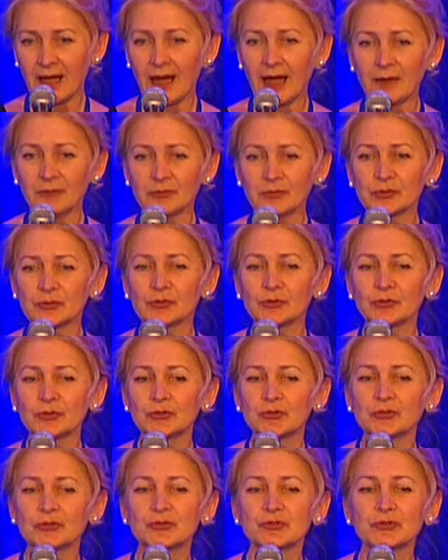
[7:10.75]
I'm not
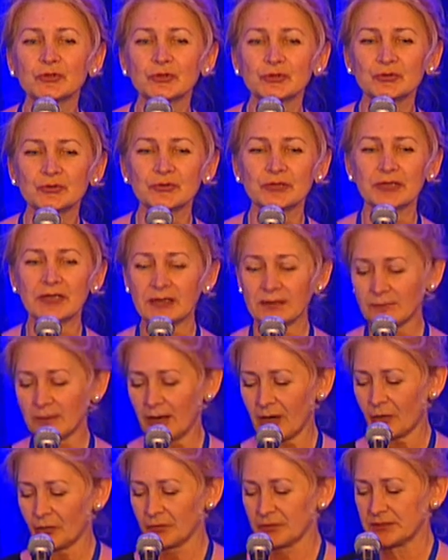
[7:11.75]
going to talk today
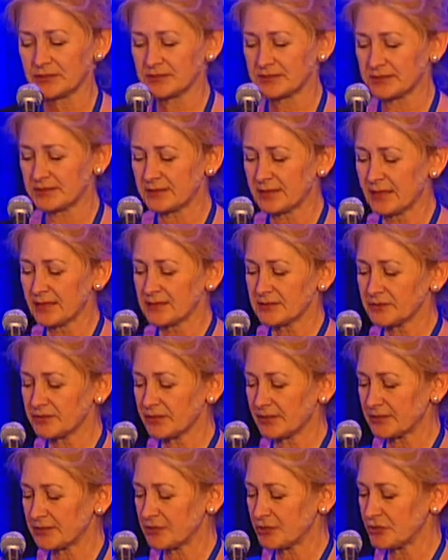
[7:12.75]
about this
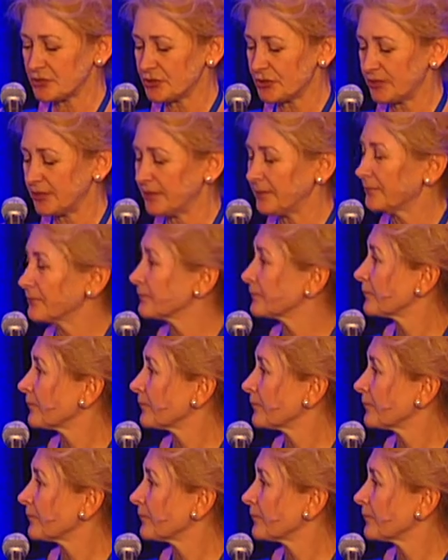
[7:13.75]
strategy